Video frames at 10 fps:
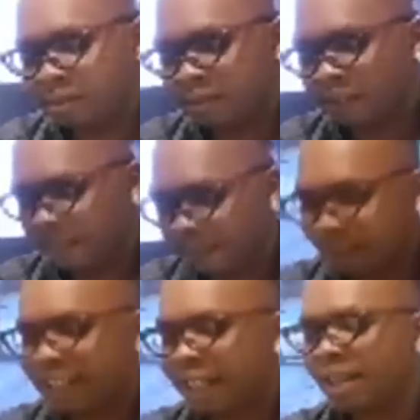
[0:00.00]
But
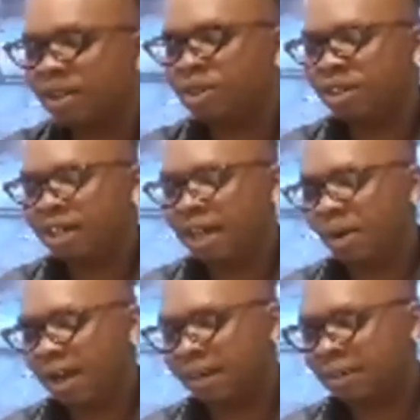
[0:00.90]
second audio only there
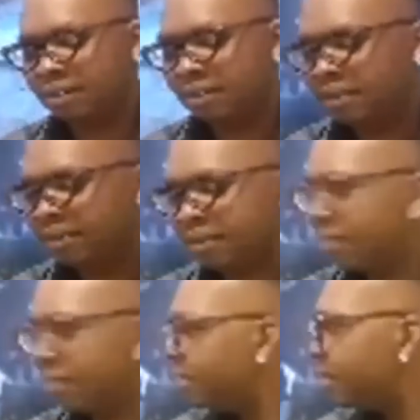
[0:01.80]
waha.
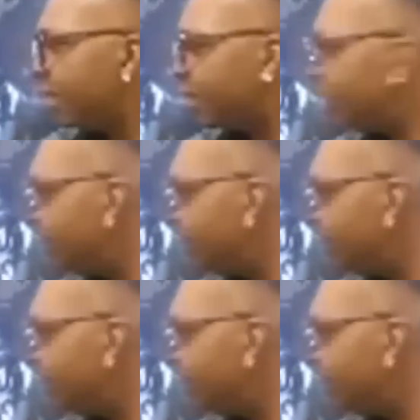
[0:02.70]
I should have sent